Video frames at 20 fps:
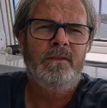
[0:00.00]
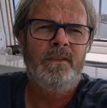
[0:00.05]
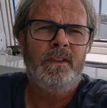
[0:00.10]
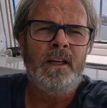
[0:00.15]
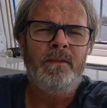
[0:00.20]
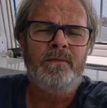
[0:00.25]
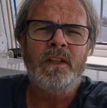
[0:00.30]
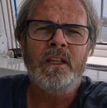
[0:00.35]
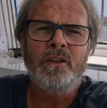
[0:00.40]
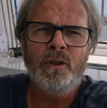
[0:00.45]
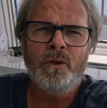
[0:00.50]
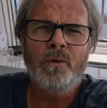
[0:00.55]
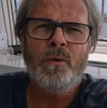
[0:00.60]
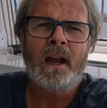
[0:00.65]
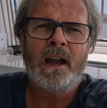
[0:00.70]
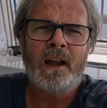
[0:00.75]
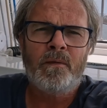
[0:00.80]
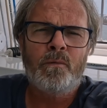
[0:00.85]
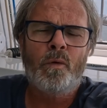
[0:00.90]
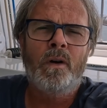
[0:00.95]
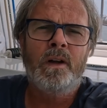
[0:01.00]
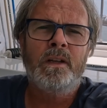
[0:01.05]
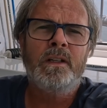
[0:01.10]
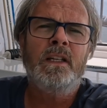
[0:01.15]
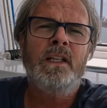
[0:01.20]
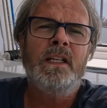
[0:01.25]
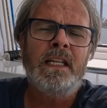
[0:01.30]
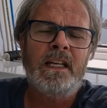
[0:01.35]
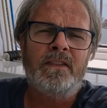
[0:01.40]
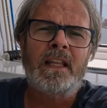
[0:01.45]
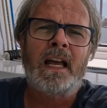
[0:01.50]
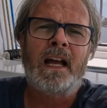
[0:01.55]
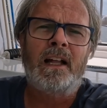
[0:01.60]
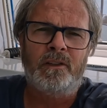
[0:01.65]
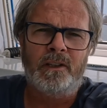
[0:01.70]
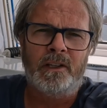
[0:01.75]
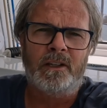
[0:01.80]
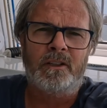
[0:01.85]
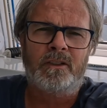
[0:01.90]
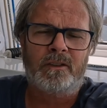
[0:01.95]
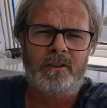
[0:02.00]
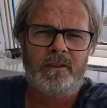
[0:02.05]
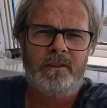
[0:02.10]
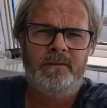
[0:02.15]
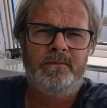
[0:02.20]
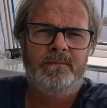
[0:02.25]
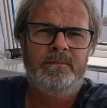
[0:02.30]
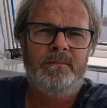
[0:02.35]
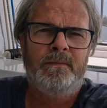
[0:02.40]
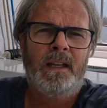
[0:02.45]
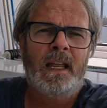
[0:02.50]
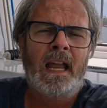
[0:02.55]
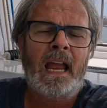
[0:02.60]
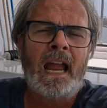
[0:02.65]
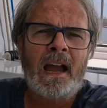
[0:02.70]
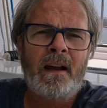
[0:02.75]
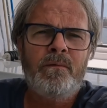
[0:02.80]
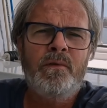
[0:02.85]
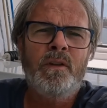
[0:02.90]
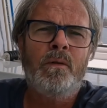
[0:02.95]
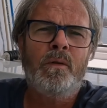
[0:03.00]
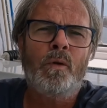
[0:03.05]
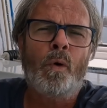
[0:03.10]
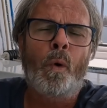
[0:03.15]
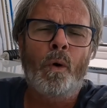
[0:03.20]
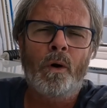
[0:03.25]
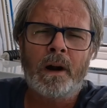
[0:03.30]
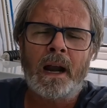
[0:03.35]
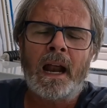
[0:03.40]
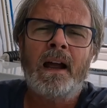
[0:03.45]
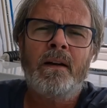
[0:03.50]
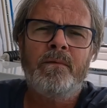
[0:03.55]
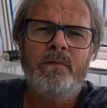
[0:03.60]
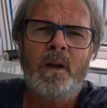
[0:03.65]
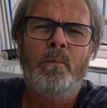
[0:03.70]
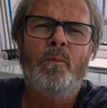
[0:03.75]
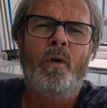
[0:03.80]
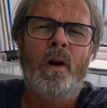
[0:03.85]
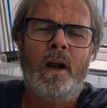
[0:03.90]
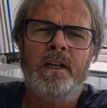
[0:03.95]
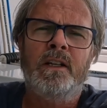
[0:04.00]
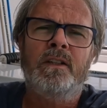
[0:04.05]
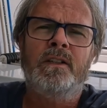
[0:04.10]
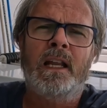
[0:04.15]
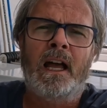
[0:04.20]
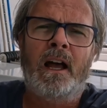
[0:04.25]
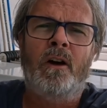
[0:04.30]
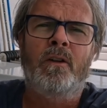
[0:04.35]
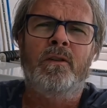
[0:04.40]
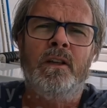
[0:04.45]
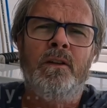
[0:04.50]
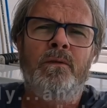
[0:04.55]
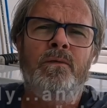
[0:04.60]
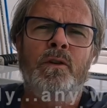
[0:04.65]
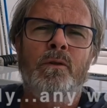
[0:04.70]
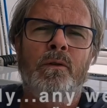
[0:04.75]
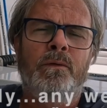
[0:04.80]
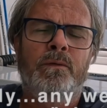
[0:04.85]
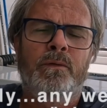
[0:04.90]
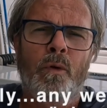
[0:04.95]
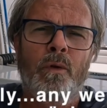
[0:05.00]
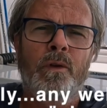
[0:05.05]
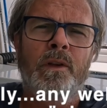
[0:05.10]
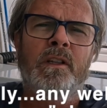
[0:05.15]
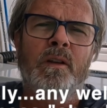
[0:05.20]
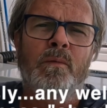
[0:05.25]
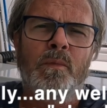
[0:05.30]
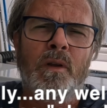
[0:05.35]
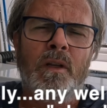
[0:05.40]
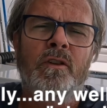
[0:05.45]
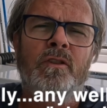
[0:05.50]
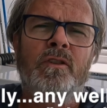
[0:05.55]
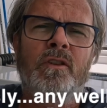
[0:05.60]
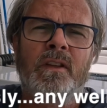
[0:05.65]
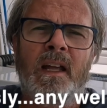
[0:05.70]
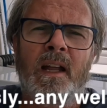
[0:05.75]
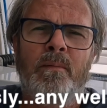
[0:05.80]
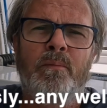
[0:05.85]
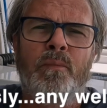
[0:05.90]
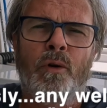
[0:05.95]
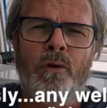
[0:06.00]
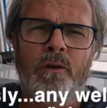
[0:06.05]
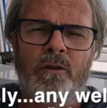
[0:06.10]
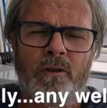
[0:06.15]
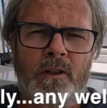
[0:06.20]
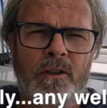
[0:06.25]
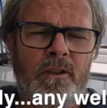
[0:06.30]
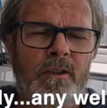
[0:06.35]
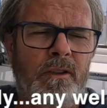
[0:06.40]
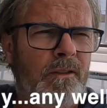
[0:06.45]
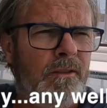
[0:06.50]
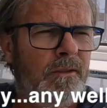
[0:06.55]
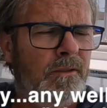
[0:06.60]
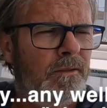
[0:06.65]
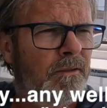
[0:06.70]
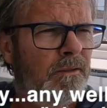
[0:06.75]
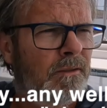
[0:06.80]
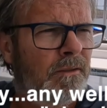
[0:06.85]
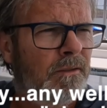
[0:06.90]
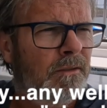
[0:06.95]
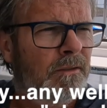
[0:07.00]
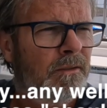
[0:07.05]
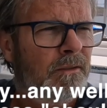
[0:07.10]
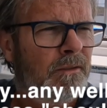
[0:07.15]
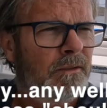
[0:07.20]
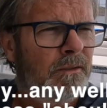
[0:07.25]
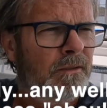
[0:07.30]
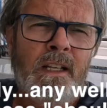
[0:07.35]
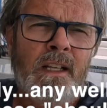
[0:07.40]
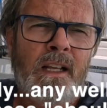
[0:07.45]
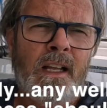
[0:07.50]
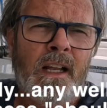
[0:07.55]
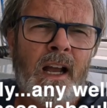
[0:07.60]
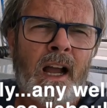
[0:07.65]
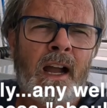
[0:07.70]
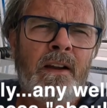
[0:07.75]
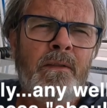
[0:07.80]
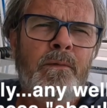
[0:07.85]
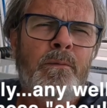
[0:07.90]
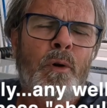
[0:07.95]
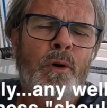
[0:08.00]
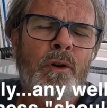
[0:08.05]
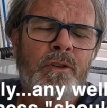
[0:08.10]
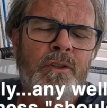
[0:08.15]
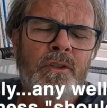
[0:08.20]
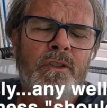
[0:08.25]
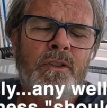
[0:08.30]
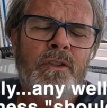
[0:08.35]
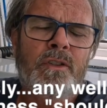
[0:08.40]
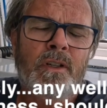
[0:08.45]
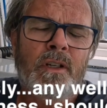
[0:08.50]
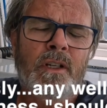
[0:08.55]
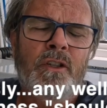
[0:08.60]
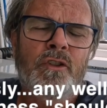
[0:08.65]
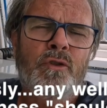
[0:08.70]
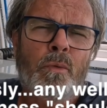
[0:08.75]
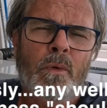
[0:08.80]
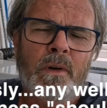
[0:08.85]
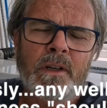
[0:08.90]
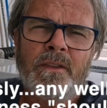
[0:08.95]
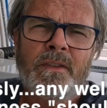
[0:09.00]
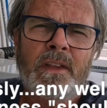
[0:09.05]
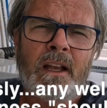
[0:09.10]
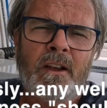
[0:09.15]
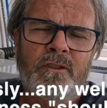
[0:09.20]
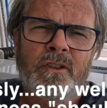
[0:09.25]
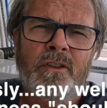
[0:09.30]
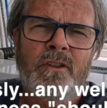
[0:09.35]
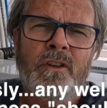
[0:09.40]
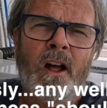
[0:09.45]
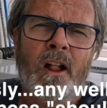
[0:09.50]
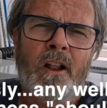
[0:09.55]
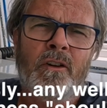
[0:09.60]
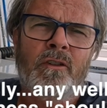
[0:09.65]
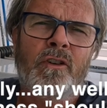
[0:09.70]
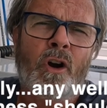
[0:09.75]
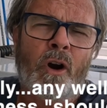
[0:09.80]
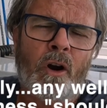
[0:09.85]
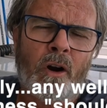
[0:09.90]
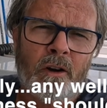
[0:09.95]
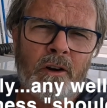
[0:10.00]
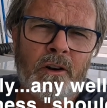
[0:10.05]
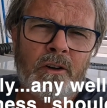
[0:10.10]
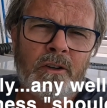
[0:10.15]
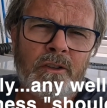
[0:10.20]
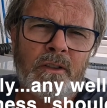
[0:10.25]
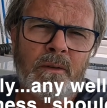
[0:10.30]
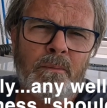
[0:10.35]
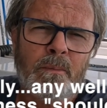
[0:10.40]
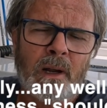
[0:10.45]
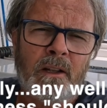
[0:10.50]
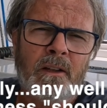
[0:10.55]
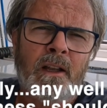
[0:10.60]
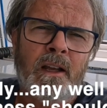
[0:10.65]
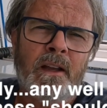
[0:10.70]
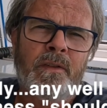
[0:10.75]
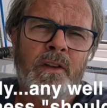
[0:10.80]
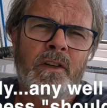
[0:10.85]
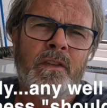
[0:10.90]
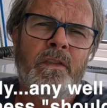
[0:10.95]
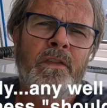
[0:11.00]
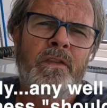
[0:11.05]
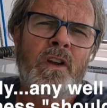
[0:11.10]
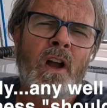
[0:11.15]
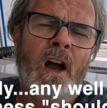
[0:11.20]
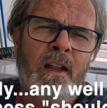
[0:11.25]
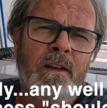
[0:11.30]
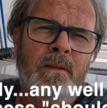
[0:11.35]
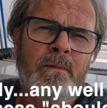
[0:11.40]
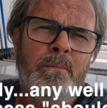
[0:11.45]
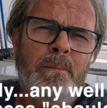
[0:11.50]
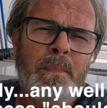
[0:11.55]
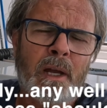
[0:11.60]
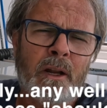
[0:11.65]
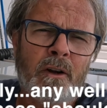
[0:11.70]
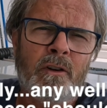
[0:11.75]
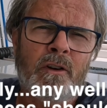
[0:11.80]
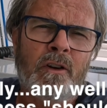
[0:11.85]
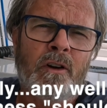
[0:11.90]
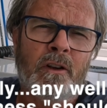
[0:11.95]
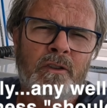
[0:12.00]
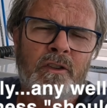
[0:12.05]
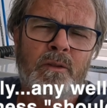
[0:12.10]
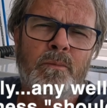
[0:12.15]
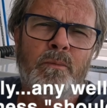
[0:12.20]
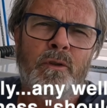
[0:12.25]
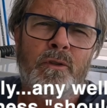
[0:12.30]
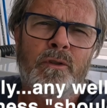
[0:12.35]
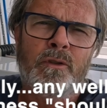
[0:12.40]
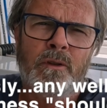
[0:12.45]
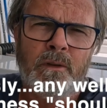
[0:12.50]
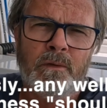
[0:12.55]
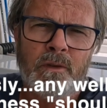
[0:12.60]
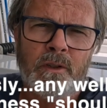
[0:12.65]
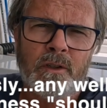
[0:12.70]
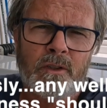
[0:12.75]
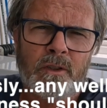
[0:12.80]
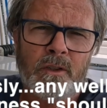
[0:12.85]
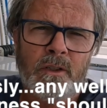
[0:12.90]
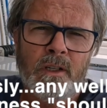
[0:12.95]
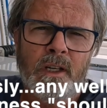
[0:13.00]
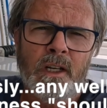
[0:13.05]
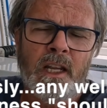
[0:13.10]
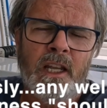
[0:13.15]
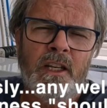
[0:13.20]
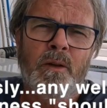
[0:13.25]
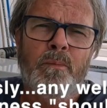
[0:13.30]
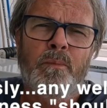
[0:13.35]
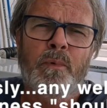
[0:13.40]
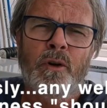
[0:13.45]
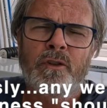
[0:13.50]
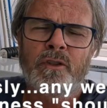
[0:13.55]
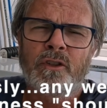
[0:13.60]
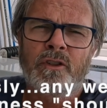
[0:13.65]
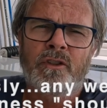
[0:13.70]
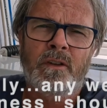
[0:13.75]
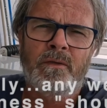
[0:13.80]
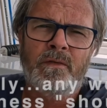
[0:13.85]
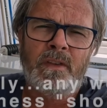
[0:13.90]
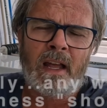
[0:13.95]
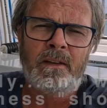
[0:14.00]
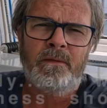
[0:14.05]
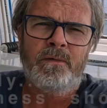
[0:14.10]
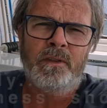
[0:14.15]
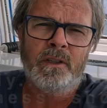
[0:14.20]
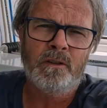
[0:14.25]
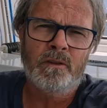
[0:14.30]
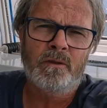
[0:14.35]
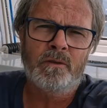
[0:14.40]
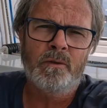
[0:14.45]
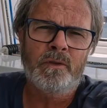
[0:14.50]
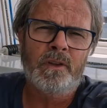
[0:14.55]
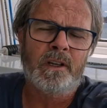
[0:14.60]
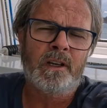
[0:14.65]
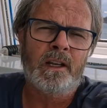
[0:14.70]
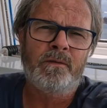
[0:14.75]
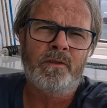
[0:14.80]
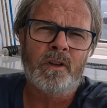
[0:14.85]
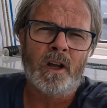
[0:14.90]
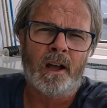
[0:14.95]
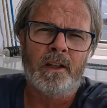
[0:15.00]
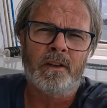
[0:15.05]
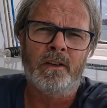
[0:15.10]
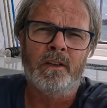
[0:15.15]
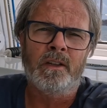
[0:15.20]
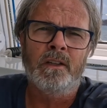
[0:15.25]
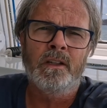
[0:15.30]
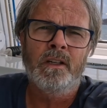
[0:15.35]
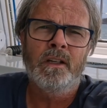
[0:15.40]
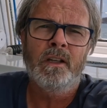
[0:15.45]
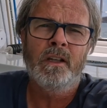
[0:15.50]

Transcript: If they do have one, get that list. Have them write it down if you are fully committed to that brokerage. I've purchased $20,000 cars in my life and have gotten better customer service in the purchase of that vehicle than I've gotten